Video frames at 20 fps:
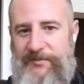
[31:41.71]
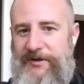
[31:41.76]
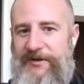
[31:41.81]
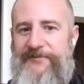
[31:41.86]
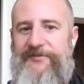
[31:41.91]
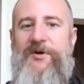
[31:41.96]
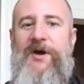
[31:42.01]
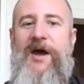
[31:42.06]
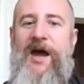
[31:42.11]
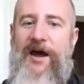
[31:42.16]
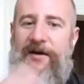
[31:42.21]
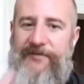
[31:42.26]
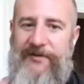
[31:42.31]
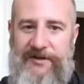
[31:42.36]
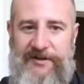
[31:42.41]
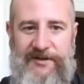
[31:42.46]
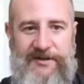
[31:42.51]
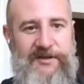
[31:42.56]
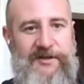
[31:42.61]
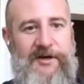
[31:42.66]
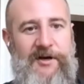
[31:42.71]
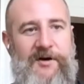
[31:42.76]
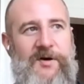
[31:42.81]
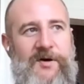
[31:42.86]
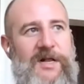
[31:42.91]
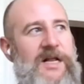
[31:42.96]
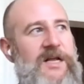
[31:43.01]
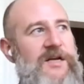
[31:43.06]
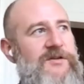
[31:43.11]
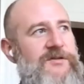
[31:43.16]
If you haven't,
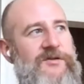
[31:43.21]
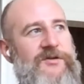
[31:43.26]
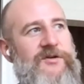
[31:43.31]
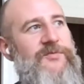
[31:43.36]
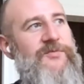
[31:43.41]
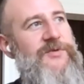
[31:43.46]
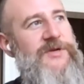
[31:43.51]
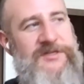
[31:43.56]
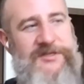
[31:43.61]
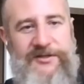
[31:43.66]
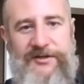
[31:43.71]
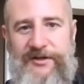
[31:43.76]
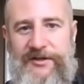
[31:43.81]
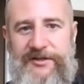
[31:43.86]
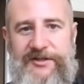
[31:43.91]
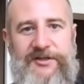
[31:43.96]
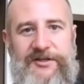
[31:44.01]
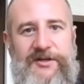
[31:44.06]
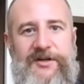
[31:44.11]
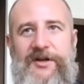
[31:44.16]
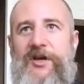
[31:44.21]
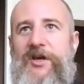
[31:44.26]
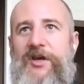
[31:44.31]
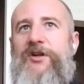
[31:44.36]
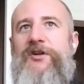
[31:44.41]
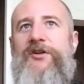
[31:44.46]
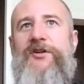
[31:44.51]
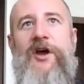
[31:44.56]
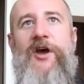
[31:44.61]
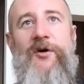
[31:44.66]
do your research,
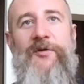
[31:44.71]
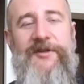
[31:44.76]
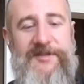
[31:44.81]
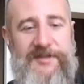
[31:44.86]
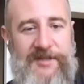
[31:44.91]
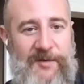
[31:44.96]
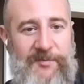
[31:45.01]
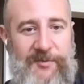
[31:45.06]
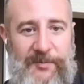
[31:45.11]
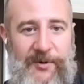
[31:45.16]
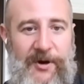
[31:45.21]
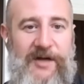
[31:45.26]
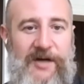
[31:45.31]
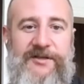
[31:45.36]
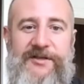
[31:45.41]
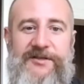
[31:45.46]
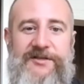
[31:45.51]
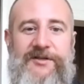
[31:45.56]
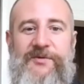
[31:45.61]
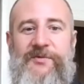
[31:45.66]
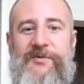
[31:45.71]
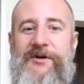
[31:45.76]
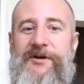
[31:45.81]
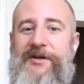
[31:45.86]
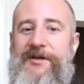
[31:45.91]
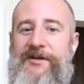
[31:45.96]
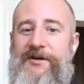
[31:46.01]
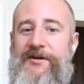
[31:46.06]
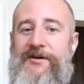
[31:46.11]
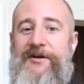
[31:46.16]
know the type of projects you're
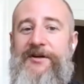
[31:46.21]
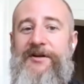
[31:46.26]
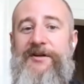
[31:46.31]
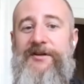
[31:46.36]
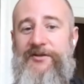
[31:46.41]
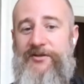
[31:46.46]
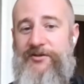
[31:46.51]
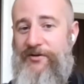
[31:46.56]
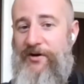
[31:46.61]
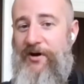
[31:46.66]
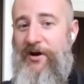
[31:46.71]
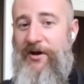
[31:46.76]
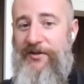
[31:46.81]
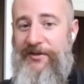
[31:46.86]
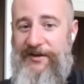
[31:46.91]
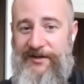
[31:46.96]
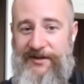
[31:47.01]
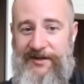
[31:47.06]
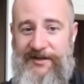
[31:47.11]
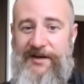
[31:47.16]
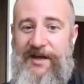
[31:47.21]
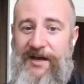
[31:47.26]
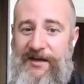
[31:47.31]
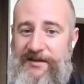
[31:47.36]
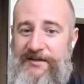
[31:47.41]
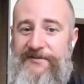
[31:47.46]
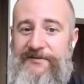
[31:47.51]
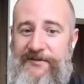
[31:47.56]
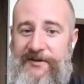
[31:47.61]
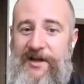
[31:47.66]
working on, draw the
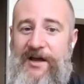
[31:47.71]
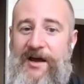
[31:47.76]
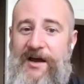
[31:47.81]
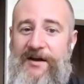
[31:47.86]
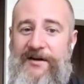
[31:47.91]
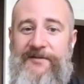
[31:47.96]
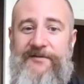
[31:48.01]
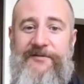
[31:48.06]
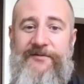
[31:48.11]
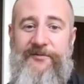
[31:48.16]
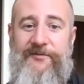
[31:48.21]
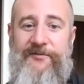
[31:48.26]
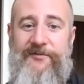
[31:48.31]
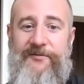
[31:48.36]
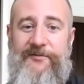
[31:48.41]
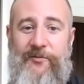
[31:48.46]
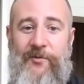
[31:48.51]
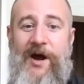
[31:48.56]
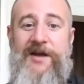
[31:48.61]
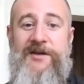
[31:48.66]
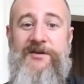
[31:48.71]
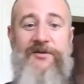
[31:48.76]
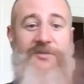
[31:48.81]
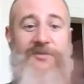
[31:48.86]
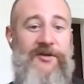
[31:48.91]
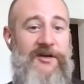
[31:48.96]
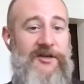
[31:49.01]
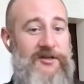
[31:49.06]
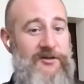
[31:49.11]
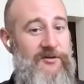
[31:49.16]
connective line of why
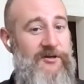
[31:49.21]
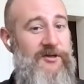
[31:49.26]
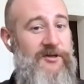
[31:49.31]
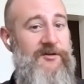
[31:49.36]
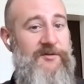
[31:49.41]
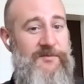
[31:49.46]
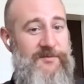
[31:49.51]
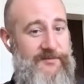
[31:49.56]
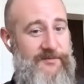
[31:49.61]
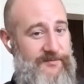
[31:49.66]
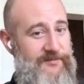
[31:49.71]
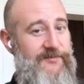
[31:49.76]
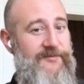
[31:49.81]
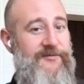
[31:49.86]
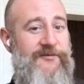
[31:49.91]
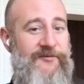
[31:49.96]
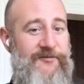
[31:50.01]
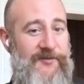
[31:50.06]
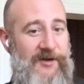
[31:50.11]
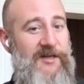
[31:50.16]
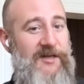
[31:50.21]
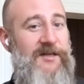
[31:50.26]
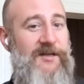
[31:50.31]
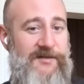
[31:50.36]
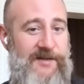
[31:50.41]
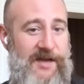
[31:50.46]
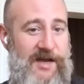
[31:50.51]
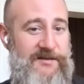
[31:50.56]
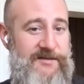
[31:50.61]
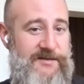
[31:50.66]
you think you could fit
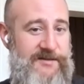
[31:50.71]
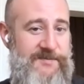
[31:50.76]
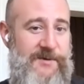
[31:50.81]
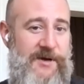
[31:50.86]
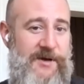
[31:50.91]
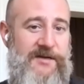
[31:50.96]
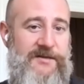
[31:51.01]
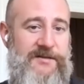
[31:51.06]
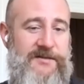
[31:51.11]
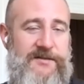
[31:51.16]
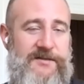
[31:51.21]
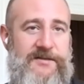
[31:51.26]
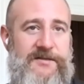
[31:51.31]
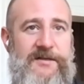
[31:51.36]
in that space.